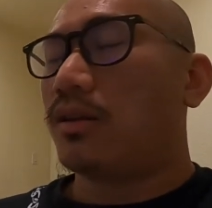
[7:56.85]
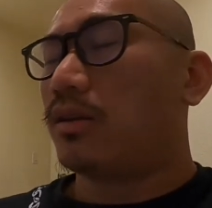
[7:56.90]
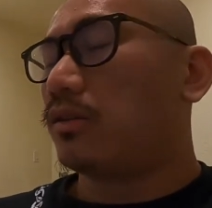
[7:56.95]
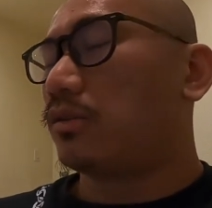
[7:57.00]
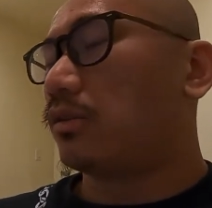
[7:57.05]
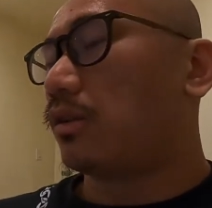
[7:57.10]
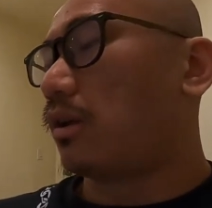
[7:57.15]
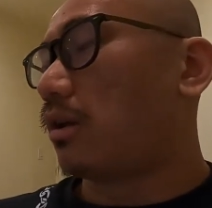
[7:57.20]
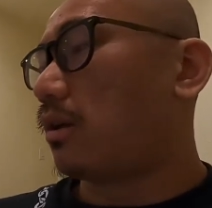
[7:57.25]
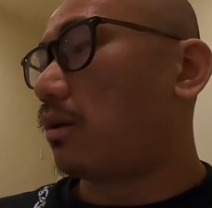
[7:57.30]

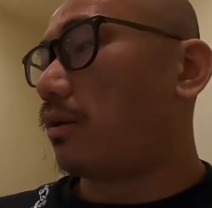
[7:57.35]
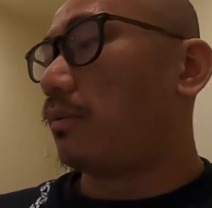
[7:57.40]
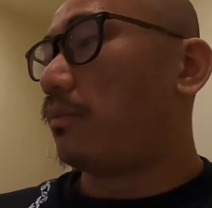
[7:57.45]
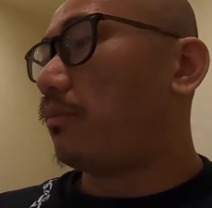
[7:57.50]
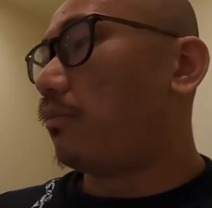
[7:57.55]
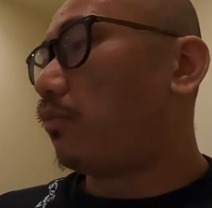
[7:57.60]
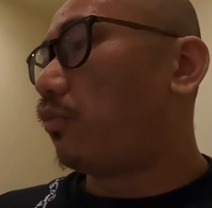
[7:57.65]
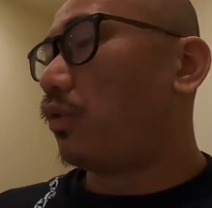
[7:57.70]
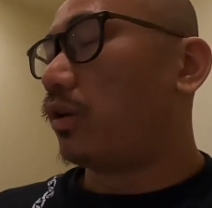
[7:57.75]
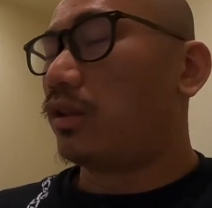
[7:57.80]
It's
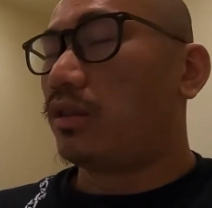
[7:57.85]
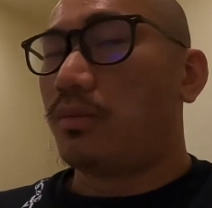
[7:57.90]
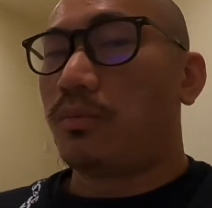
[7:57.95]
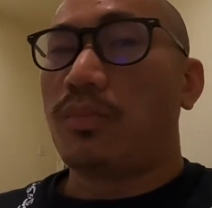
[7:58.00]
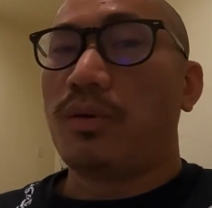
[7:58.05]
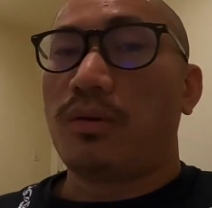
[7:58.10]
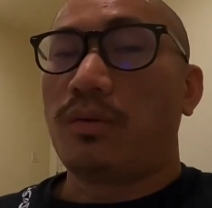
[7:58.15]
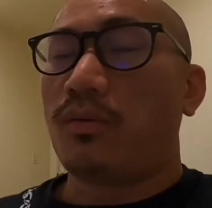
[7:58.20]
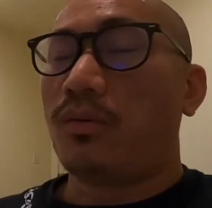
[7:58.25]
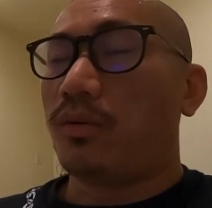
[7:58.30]
one of
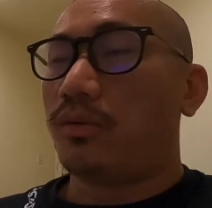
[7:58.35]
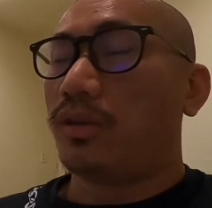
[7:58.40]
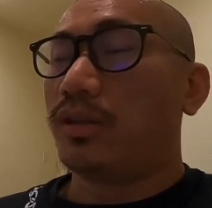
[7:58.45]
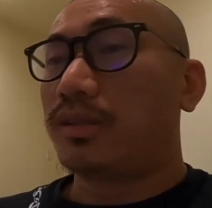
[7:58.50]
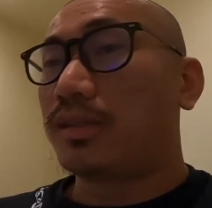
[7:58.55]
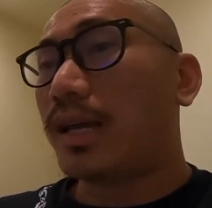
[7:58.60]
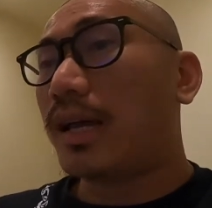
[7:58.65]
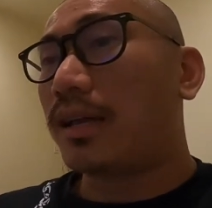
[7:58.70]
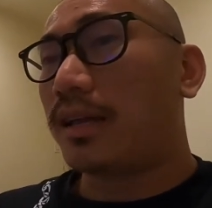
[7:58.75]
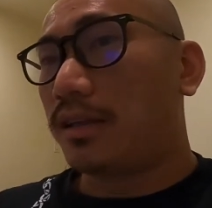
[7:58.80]
the
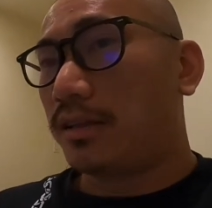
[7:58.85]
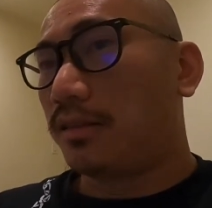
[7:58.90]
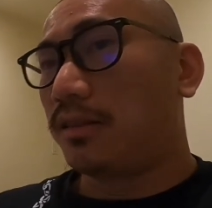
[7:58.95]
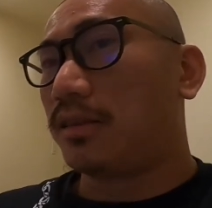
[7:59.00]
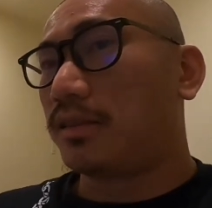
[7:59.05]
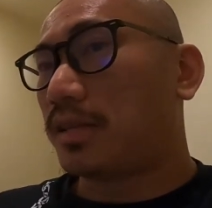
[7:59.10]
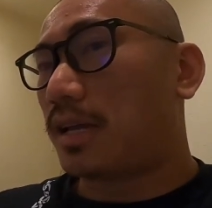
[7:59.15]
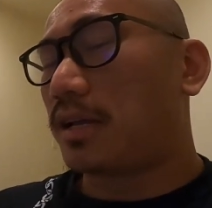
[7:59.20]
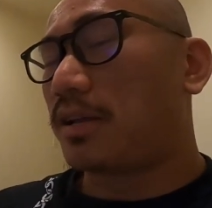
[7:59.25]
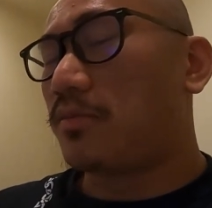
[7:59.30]

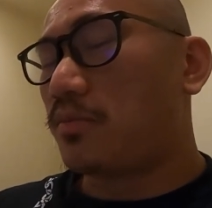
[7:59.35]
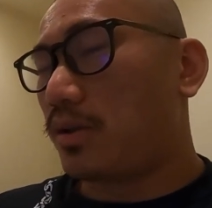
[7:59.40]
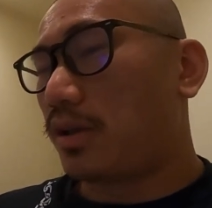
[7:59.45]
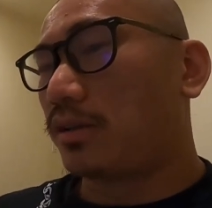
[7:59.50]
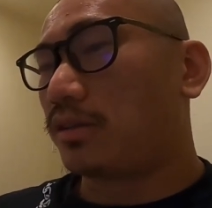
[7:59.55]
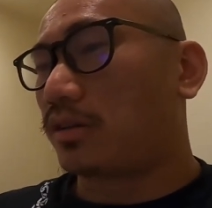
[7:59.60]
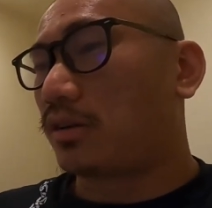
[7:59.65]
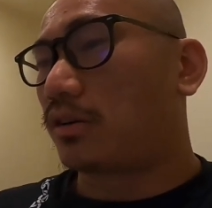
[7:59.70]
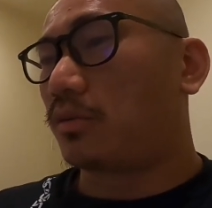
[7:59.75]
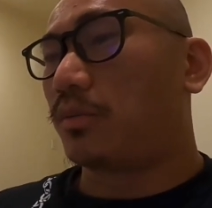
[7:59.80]
second
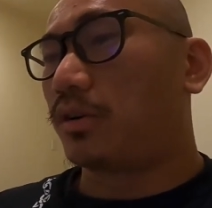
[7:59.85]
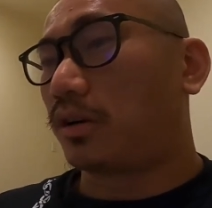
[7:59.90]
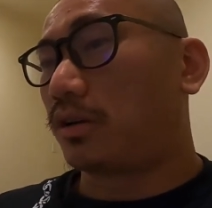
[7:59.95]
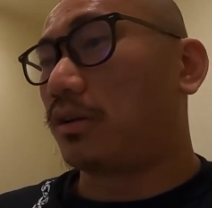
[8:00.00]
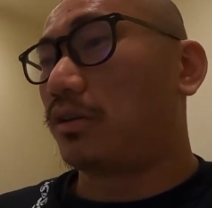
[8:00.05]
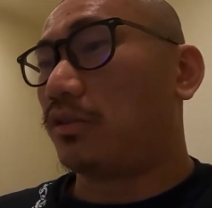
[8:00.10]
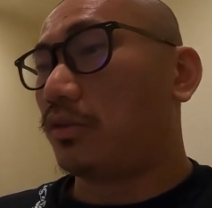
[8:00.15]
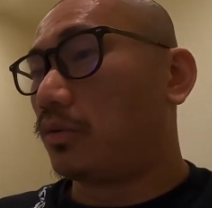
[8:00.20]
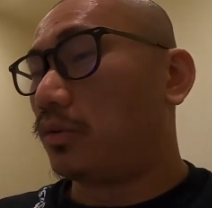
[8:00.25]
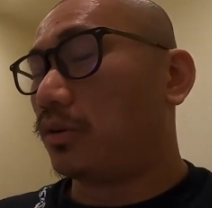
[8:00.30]
biggest car market in the